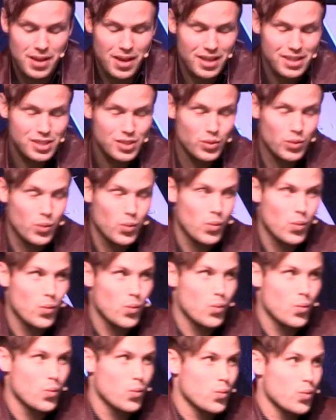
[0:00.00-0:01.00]
Because
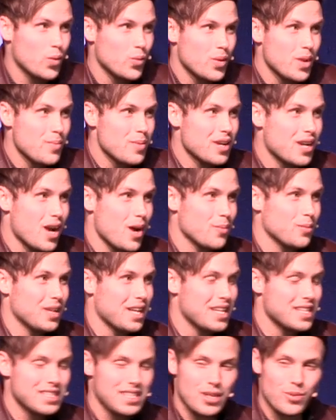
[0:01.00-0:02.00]
when we
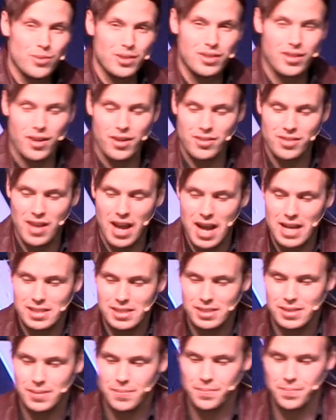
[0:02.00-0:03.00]
become lazy with our
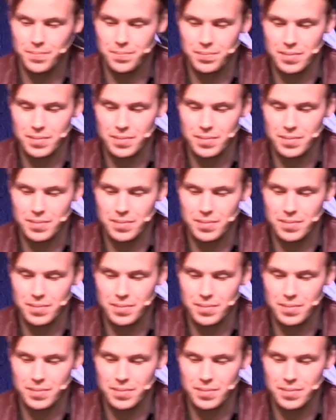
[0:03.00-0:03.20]
thoughts,